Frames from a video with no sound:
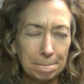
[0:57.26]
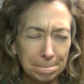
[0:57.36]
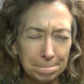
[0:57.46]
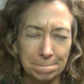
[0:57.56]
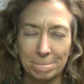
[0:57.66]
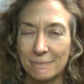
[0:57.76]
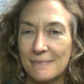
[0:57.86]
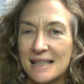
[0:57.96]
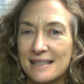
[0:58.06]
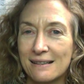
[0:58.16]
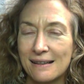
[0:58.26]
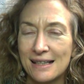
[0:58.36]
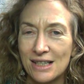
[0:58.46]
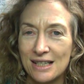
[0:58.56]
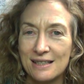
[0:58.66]
Mmm, it's
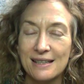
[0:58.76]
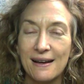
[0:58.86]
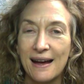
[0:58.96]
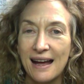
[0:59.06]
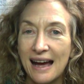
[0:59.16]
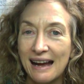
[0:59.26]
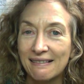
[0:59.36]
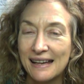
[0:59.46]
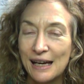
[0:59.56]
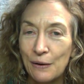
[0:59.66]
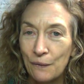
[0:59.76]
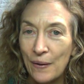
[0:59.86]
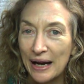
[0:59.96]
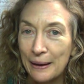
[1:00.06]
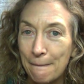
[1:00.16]
delicious. I highly
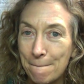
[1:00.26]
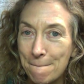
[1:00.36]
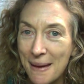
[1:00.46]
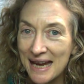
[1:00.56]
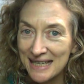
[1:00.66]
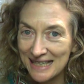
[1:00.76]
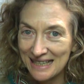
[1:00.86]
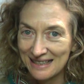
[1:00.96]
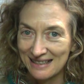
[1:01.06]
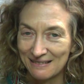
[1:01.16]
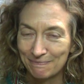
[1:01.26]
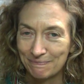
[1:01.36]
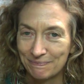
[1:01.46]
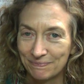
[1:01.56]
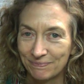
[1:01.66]
recommend it.
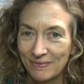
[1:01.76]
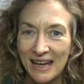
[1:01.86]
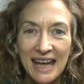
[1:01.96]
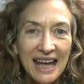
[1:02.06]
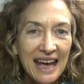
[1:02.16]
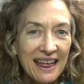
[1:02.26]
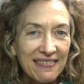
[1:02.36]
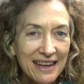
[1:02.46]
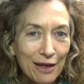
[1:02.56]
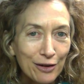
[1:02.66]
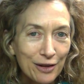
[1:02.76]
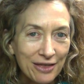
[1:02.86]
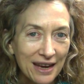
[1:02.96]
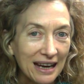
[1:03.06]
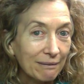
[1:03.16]
The other
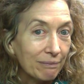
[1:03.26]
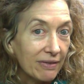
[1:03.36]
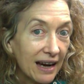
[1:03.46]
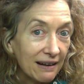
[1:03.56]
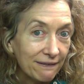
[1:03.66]
thing that